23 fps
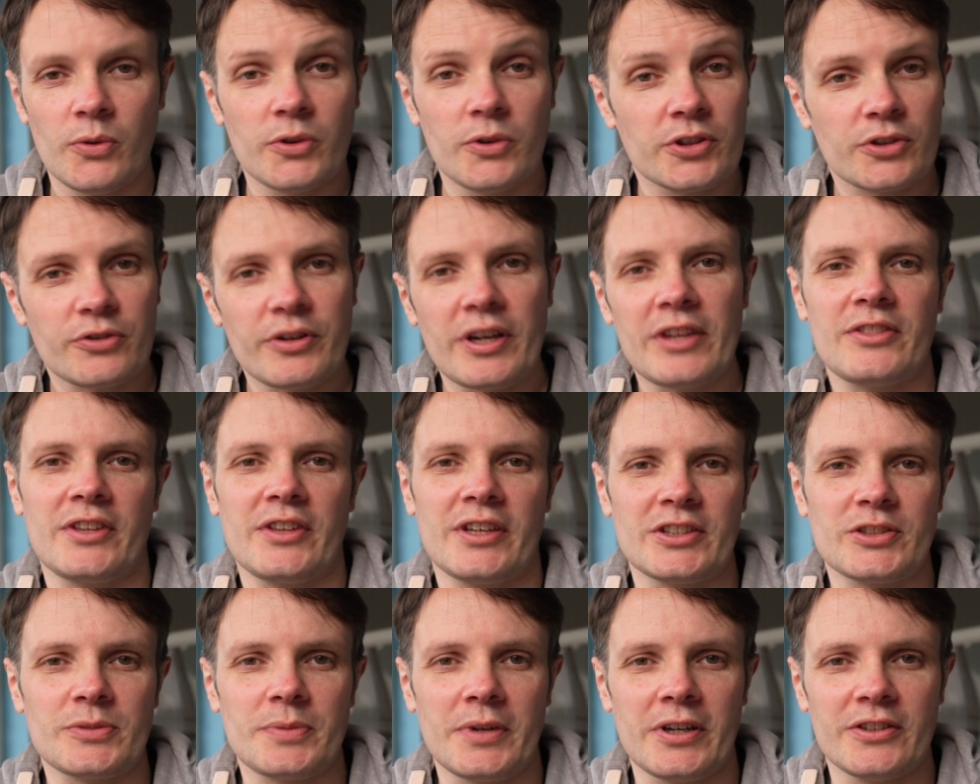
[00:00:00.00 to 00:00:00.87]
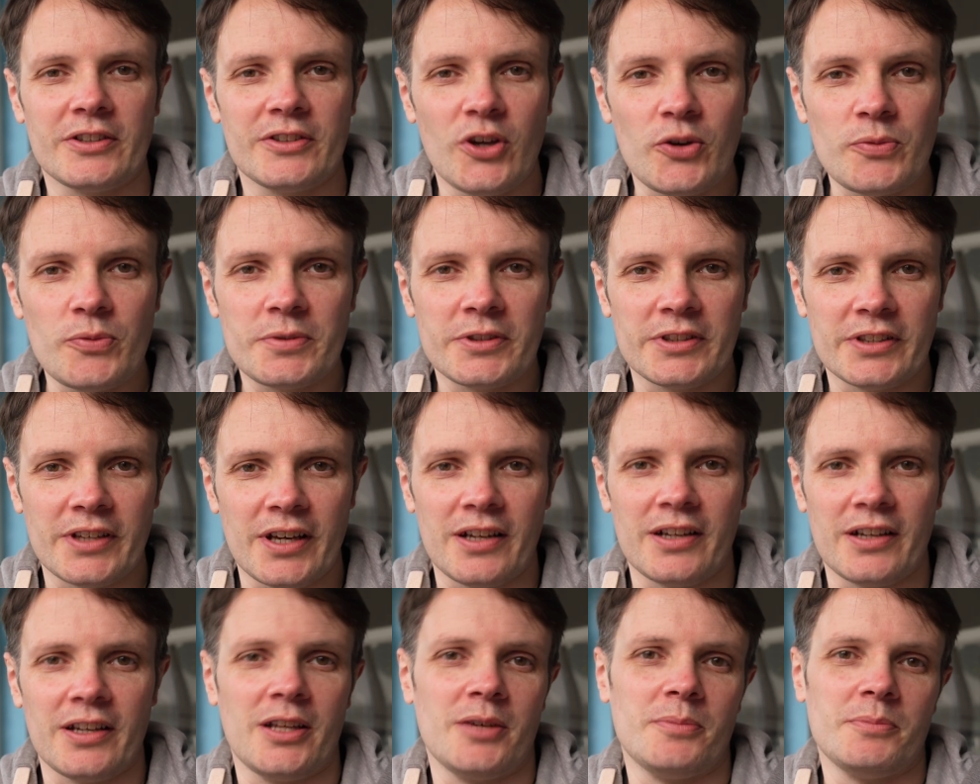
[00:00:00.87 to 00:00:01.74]
One of the great things about an open
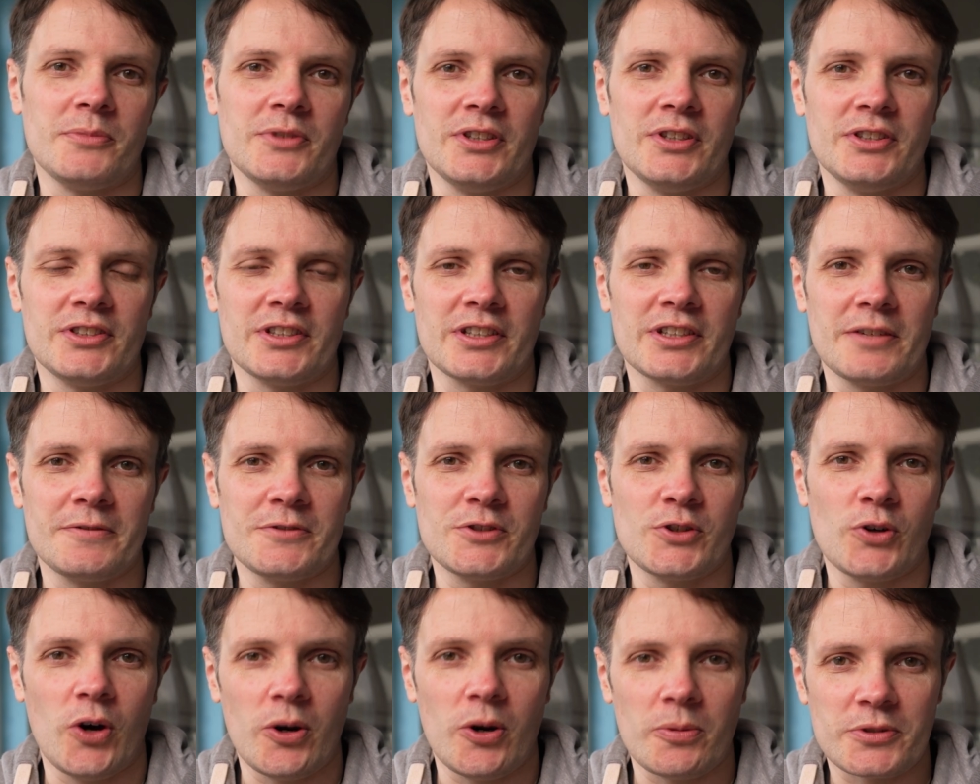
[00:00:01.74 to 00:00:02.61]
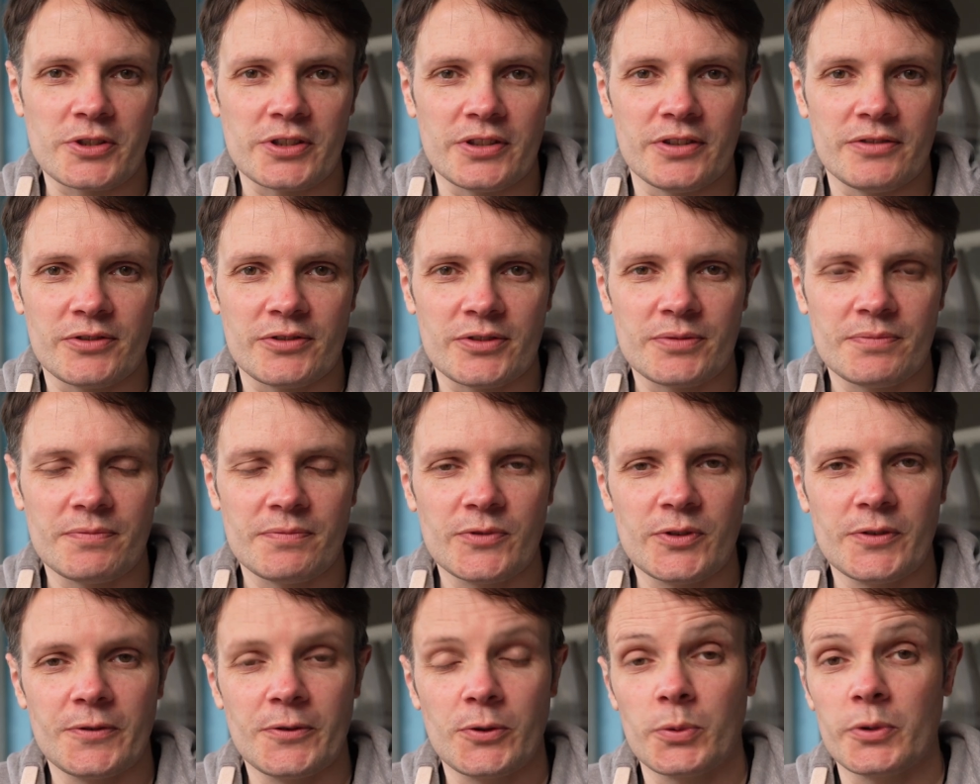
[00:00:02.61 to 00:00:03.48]
LLM is it gives you options.
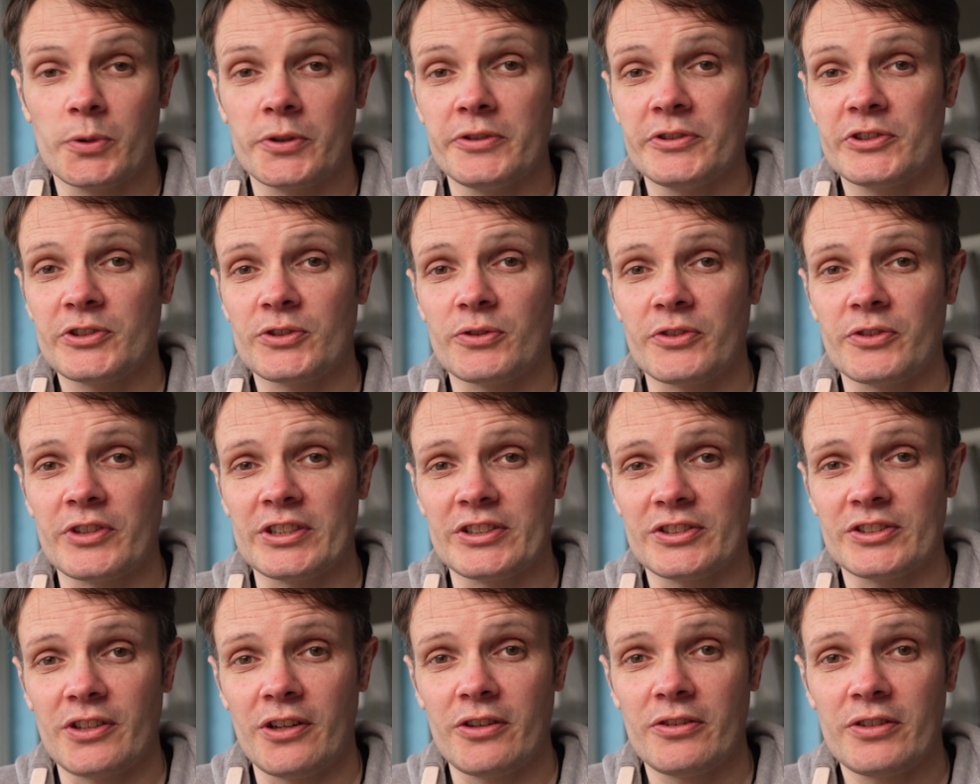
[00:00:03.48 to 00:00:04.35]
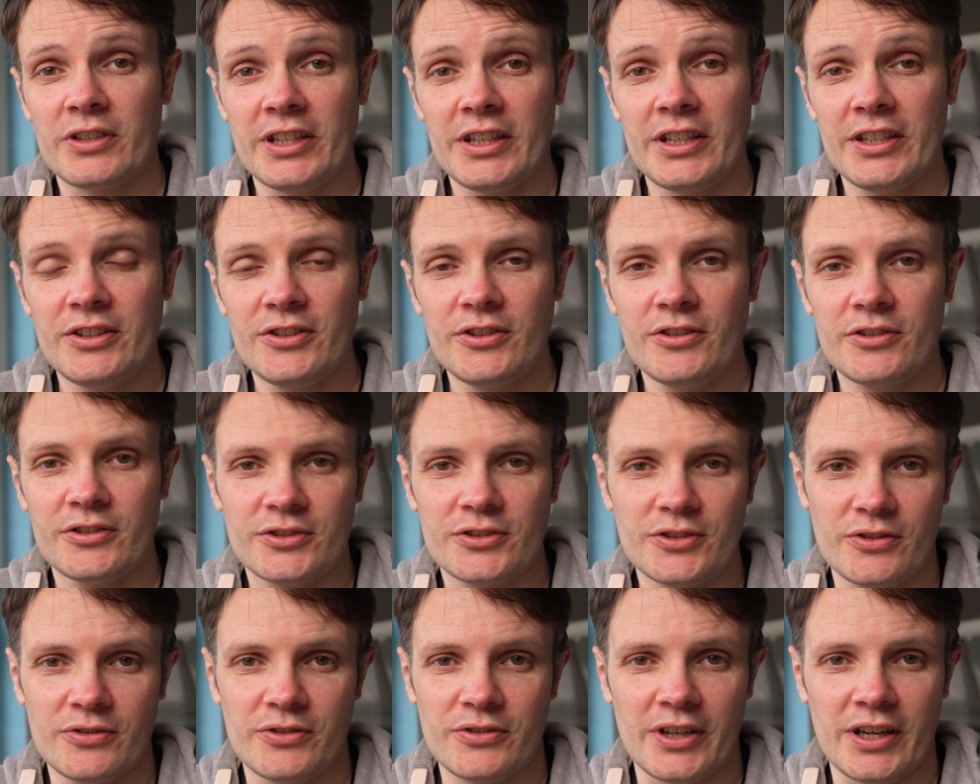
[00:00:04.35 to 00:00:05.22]
If you want to install things locally, you can
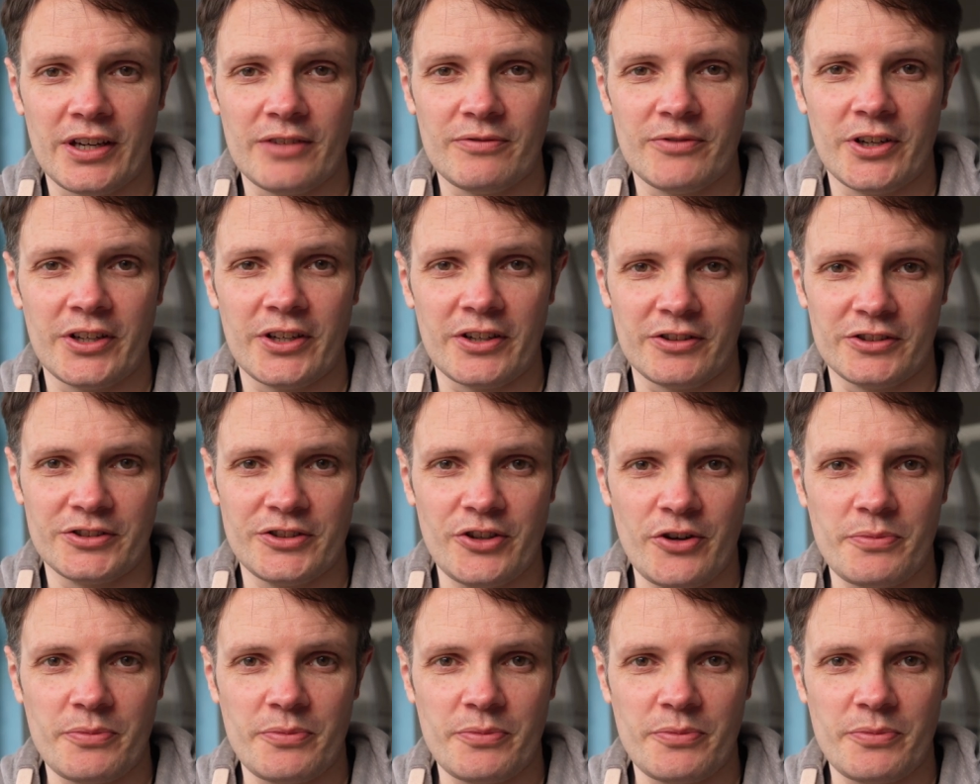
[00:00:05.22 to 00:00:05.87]
do that and run it on your